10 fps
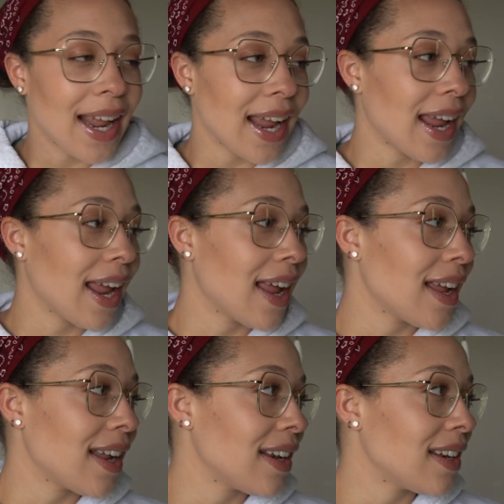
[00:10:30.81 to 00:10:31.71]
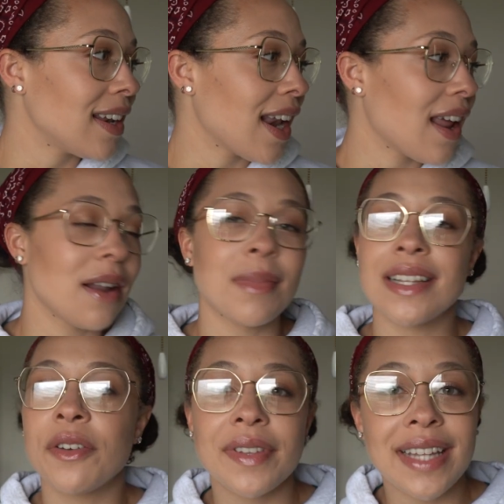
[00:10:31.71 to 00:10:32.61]
and had
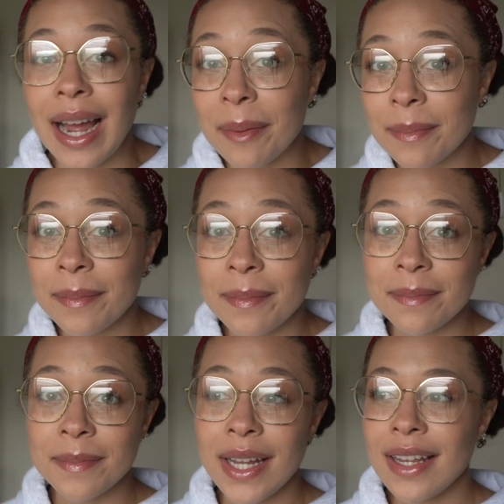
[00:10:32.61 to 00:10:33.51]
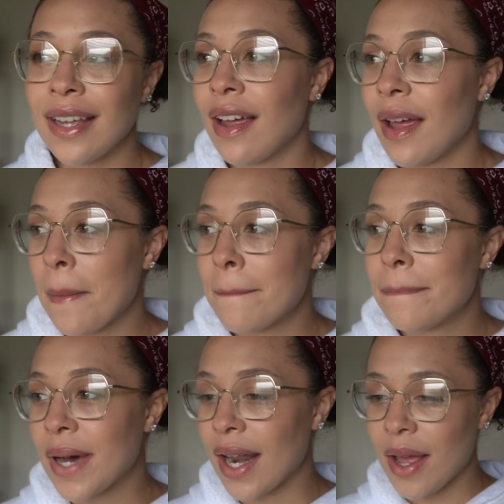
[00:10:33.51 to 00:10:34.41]
myself a time.
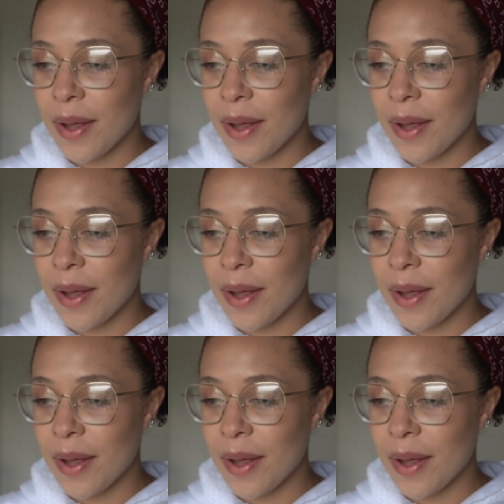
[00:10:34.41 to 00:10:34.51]
But